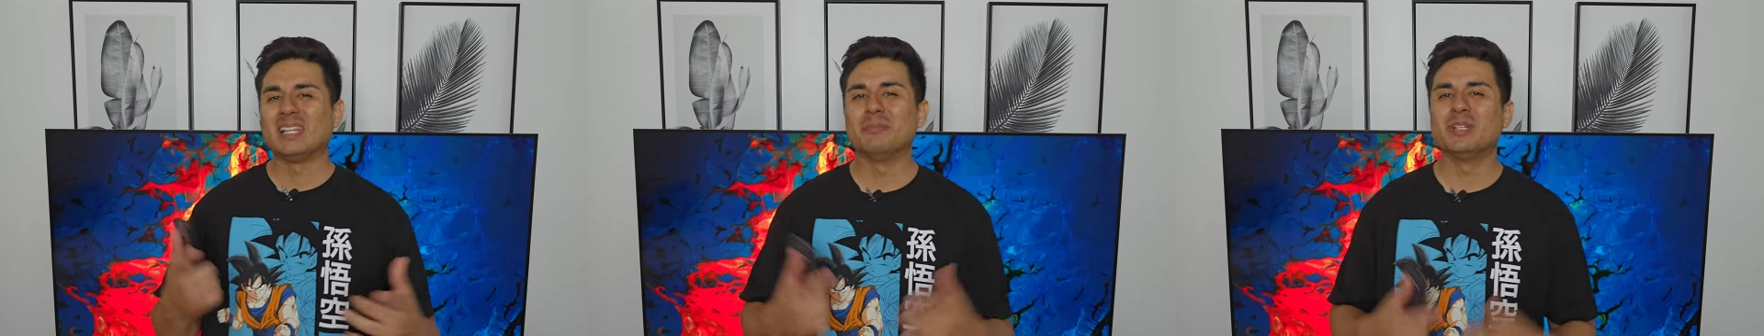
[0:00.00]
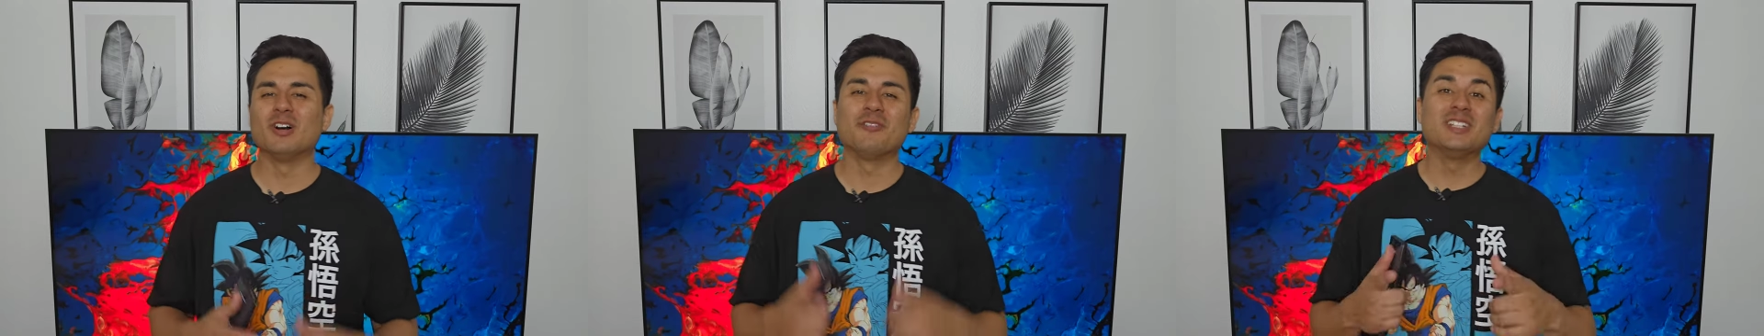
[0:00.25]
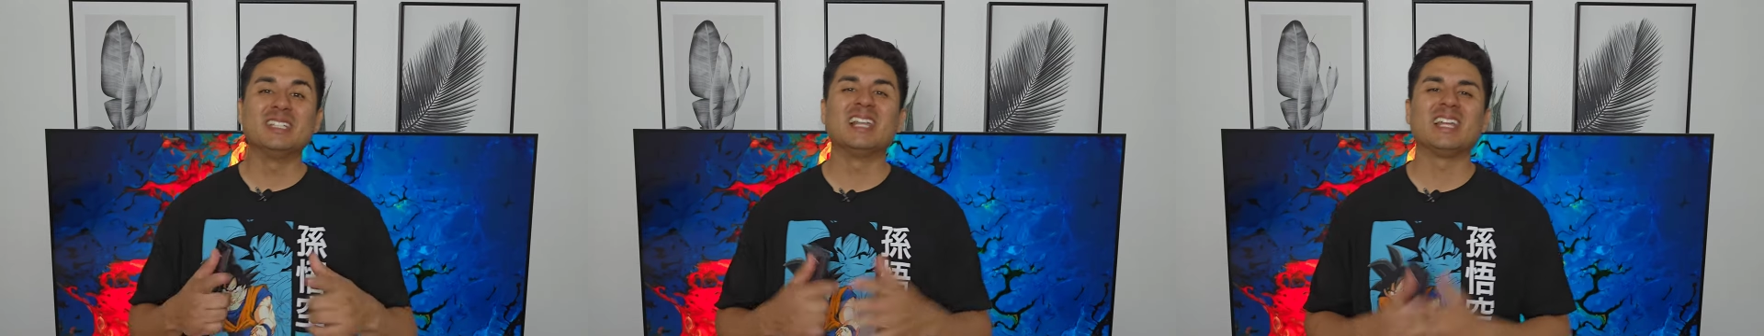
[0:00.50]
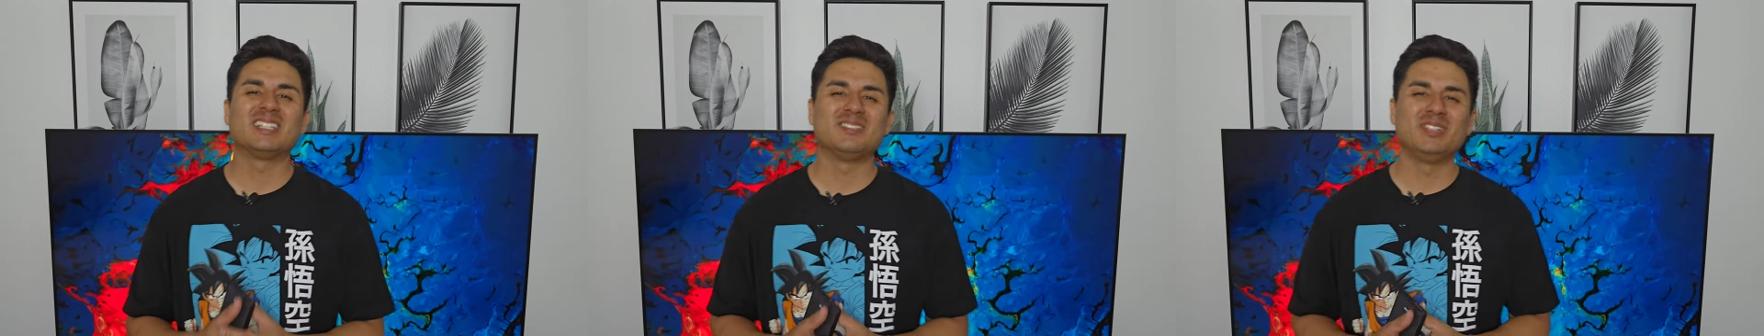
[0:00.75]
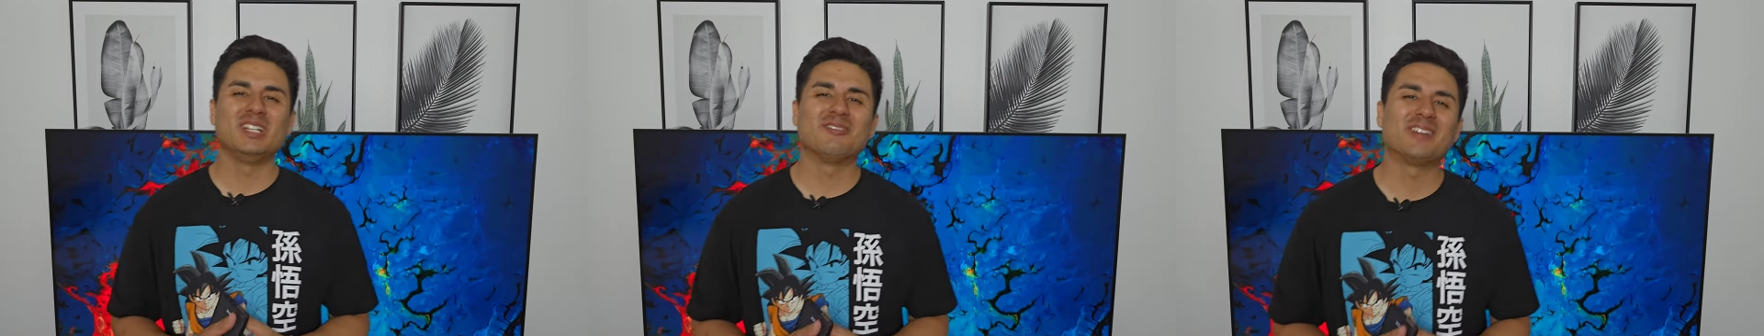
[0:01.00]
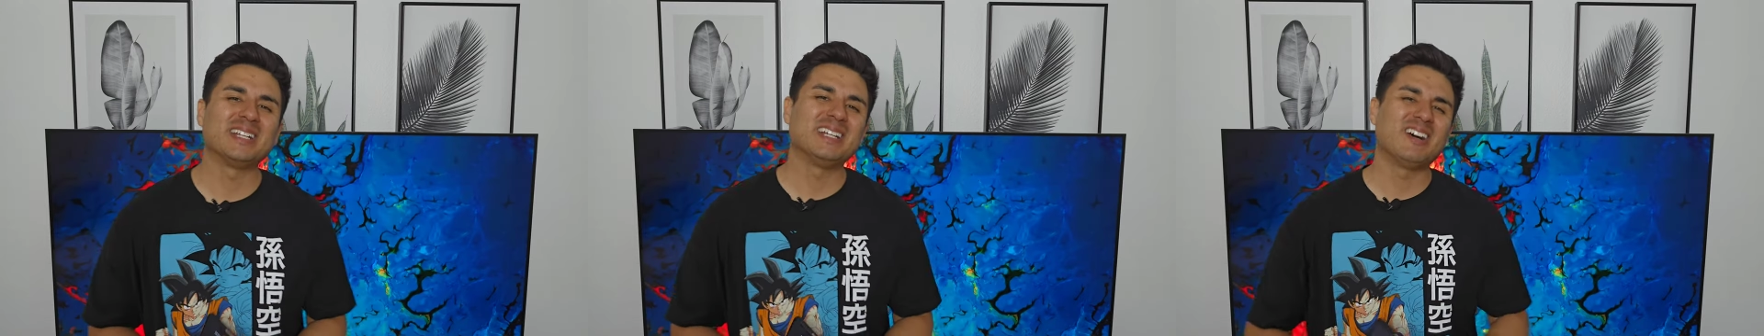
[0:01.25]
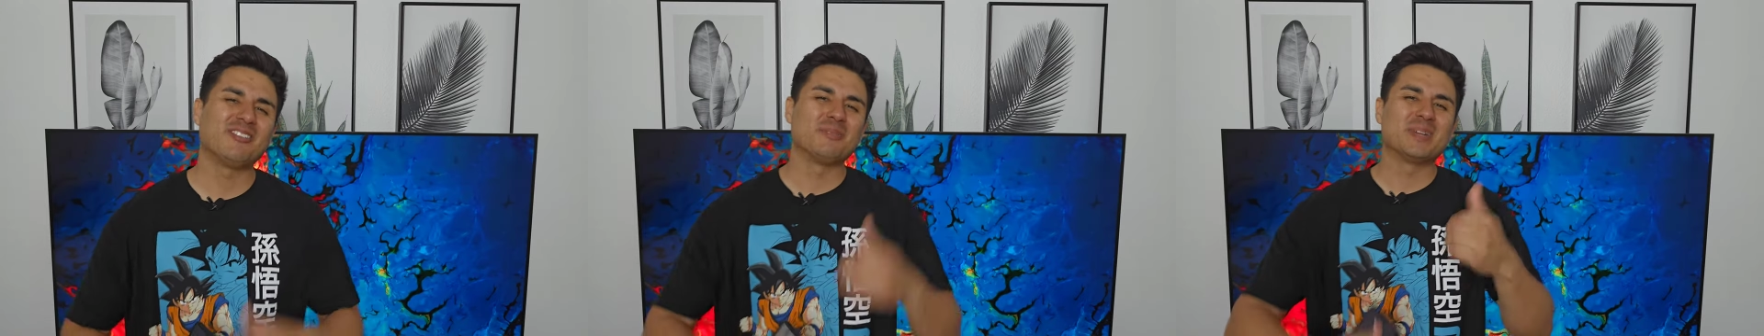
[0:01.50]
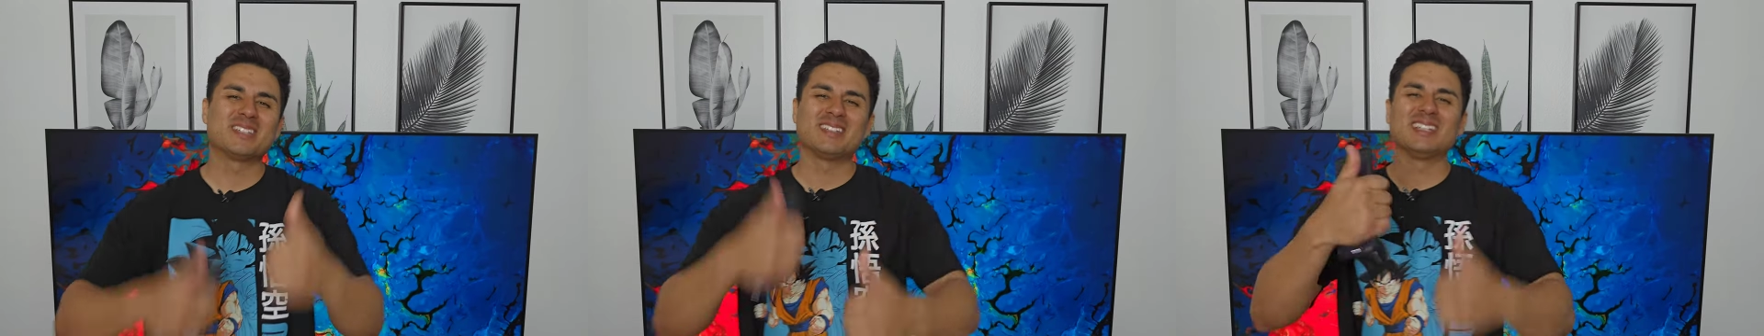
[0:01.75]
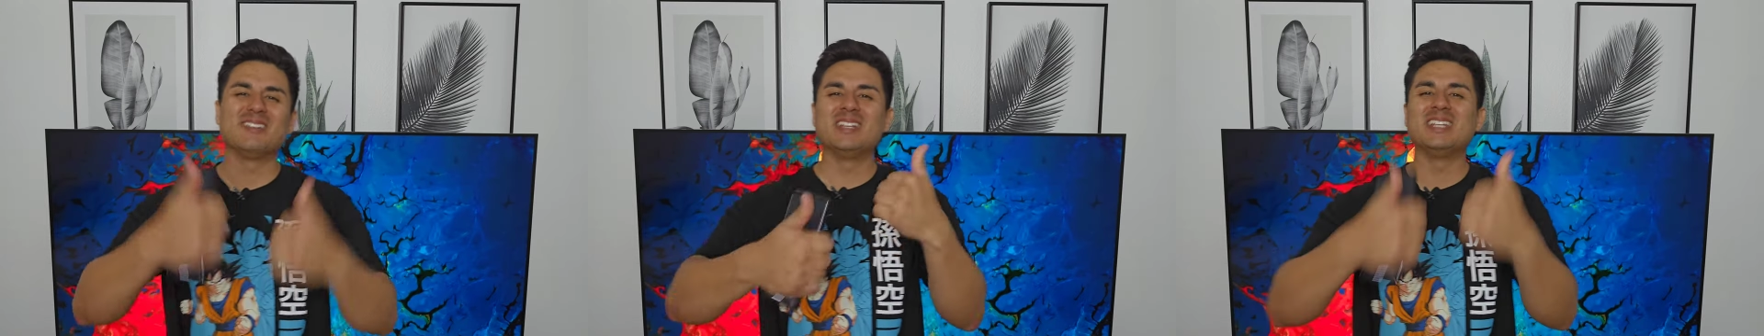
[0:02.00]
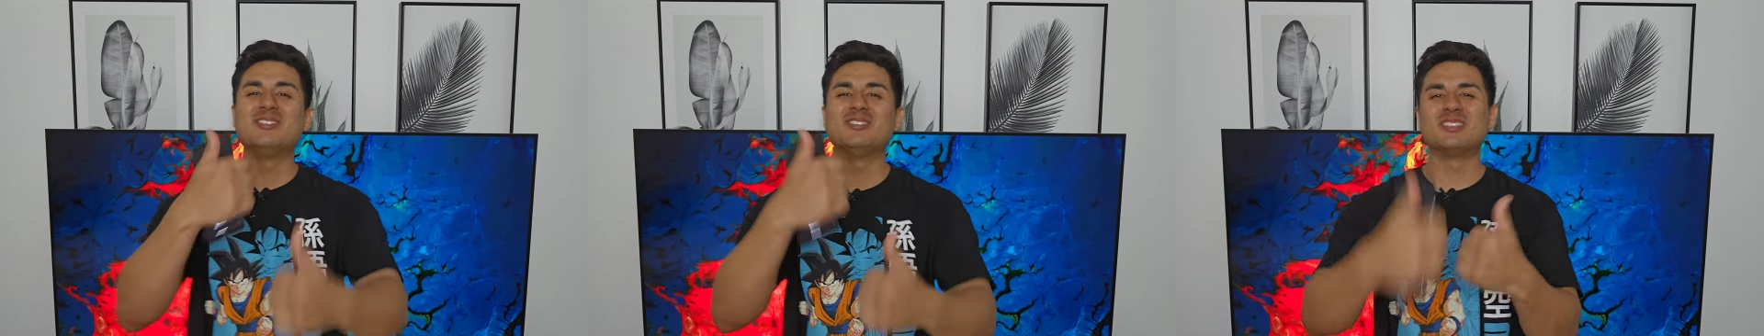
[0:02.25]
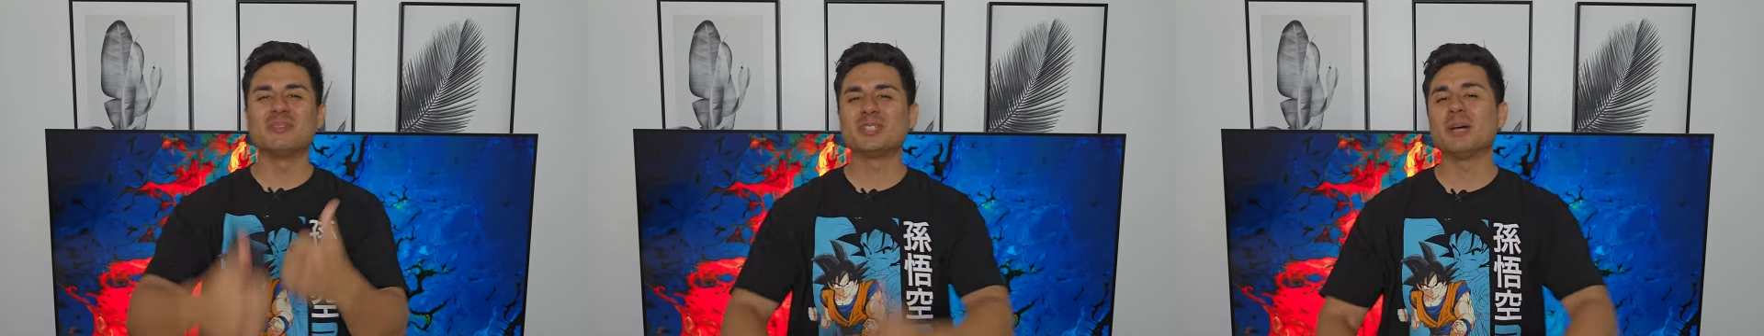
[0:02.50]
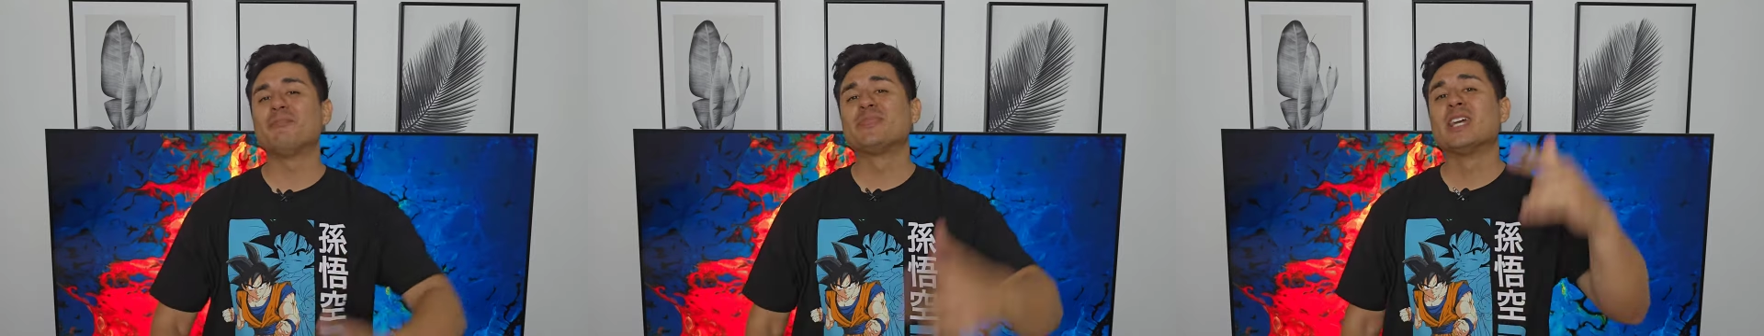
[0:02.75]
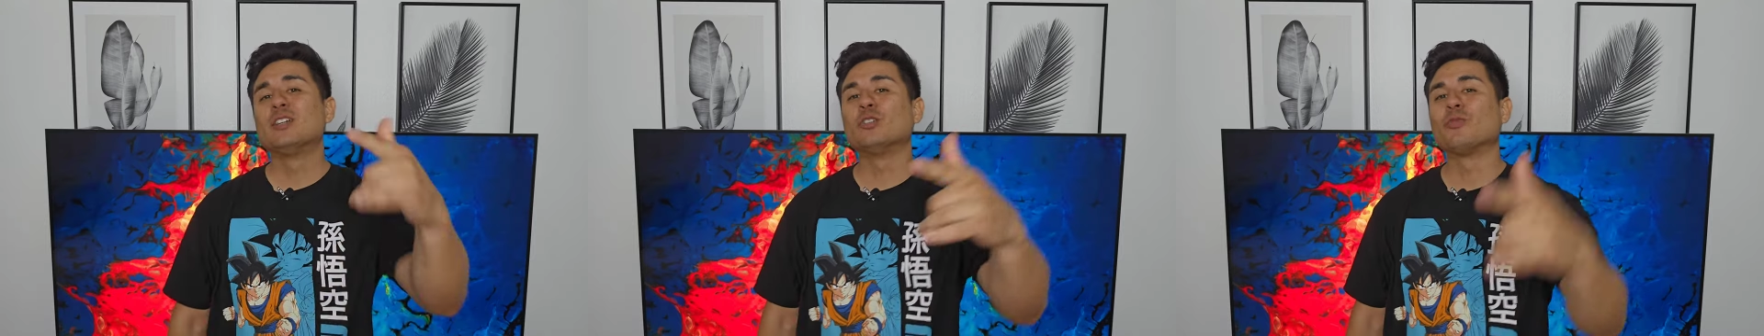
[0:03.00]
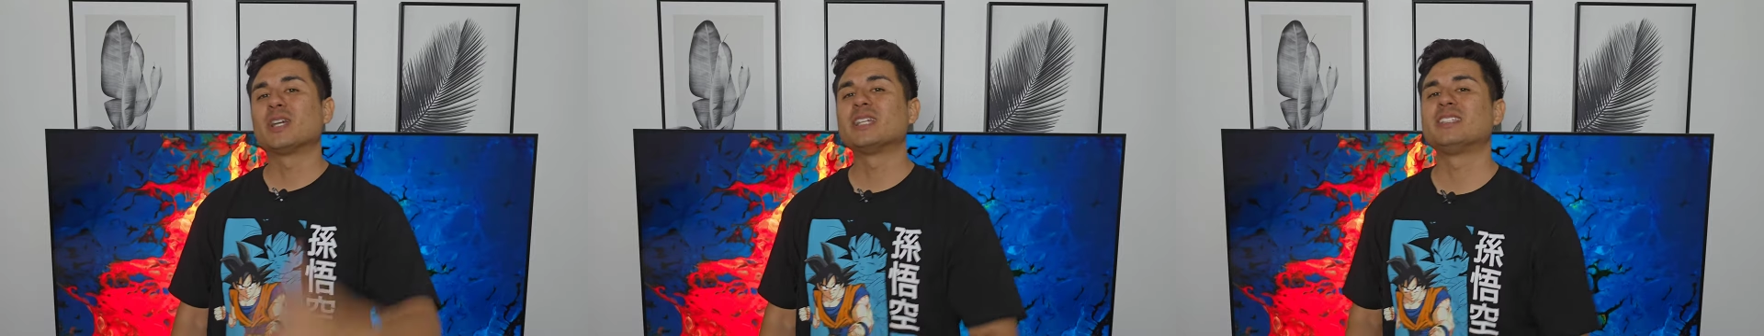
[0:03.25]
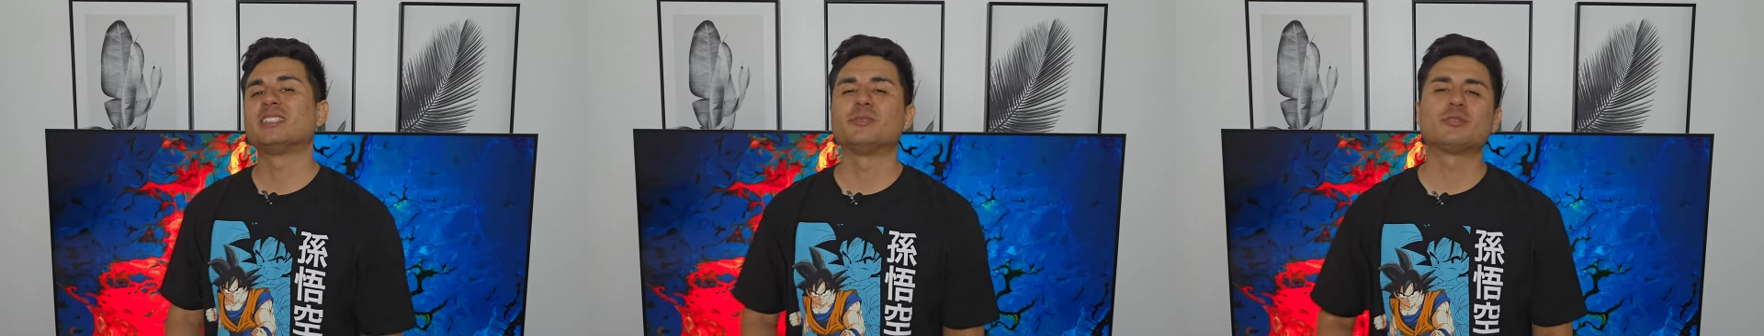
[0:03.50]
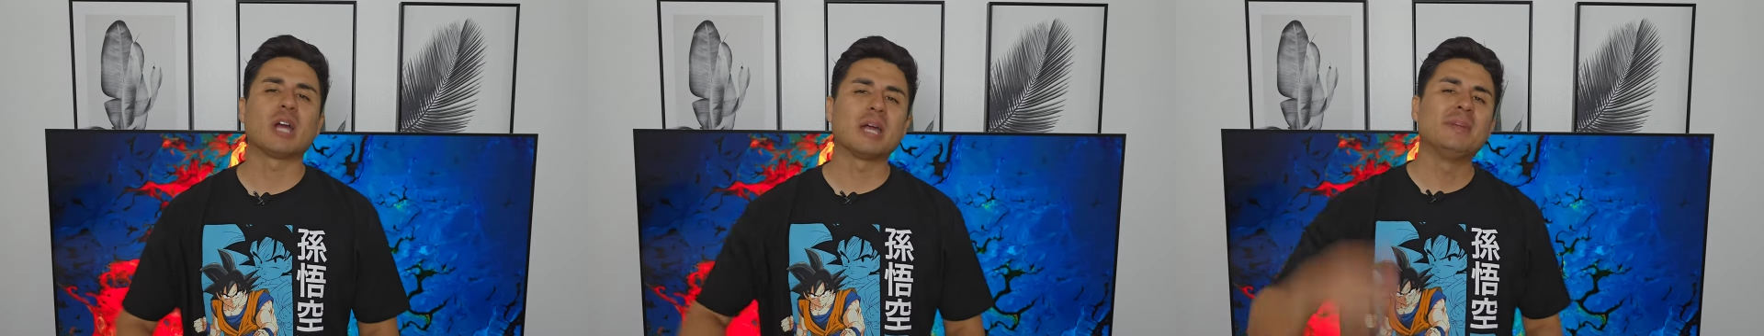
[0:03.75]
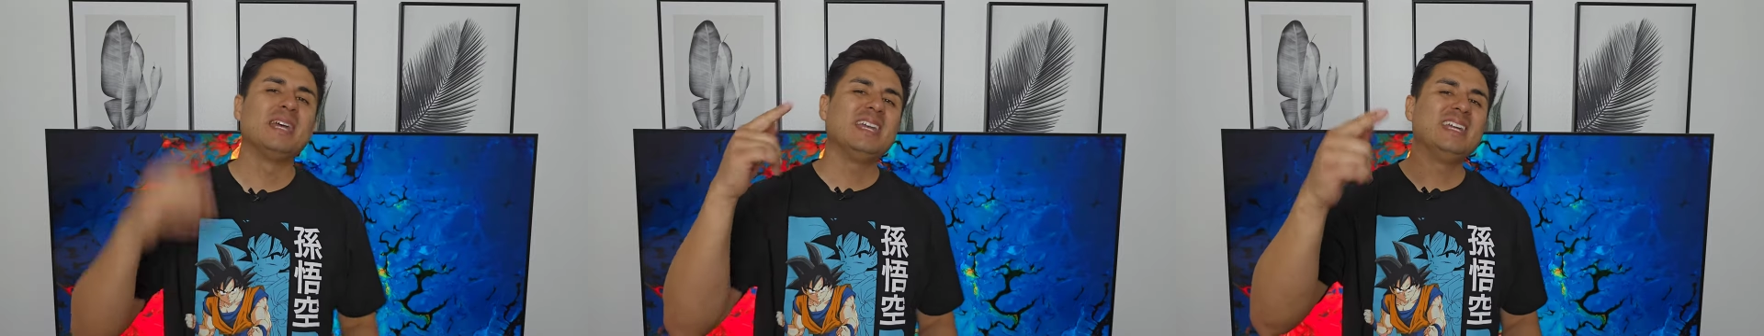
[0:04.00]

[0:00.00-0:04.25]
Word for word: Let me know if you did like this video and find it helpful. Make sure to give it a huge thumbs up. Don't forget to subscribe.